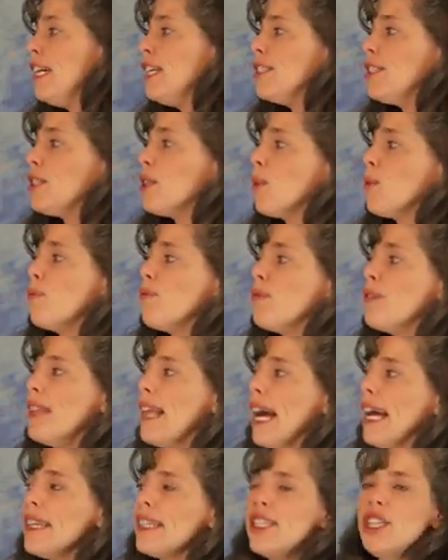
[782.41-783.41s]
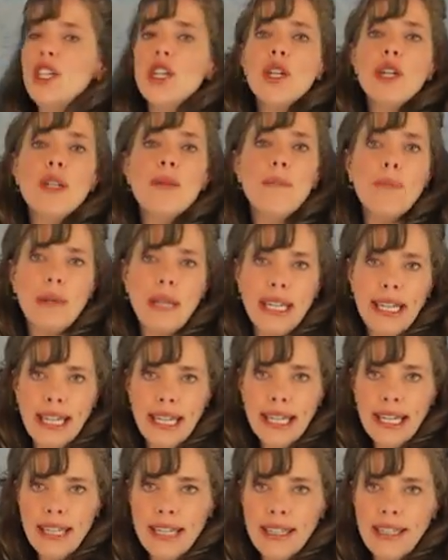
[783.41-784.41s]
So that could
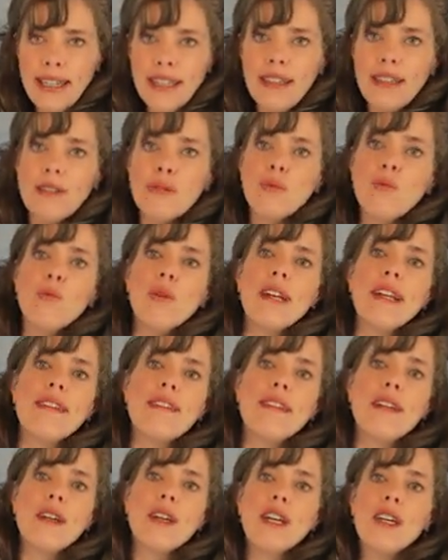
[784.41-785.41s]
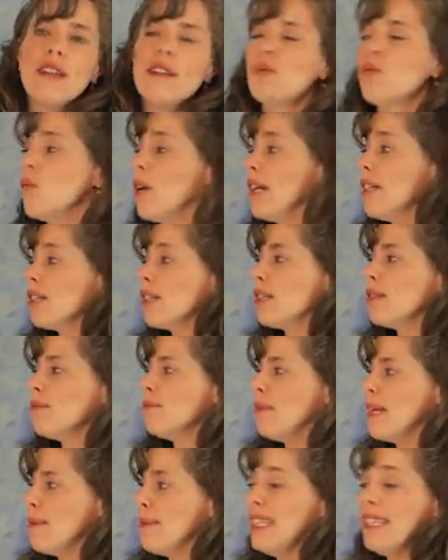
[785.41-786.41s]
be one or
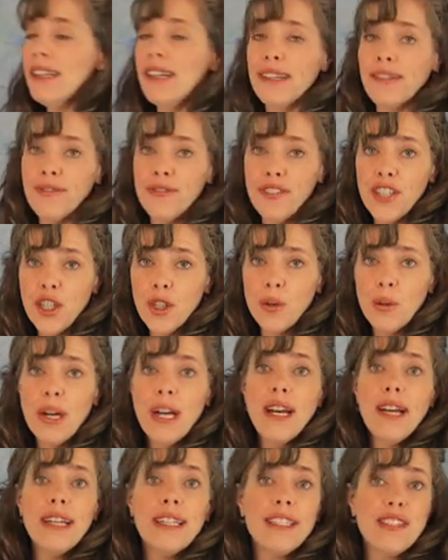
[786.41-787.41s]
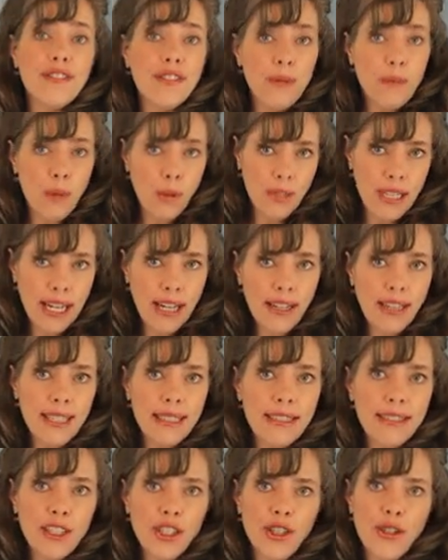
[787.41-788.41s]
maybe a few different
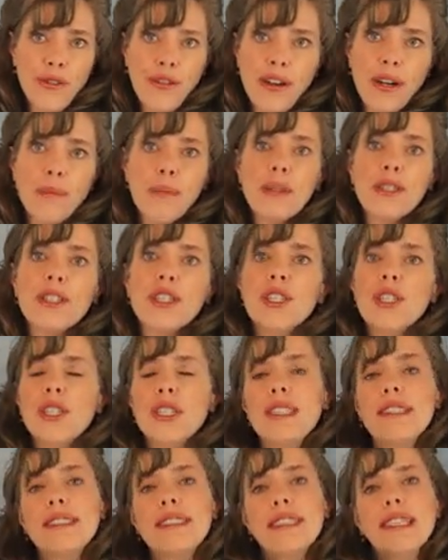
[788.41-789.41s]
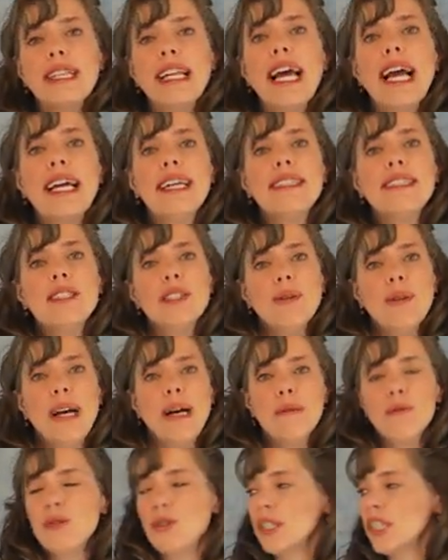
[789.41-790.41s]
modalities that your therapist could select to
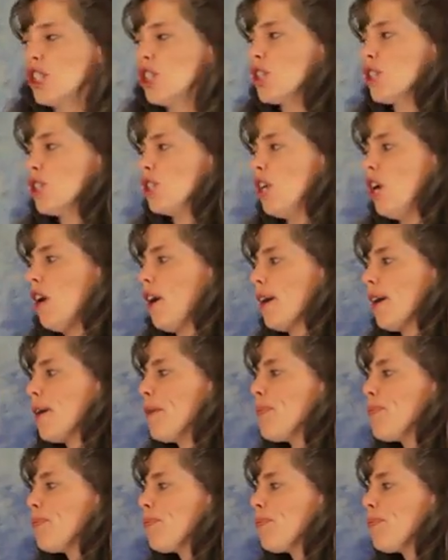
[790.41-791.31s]
help treat your dog.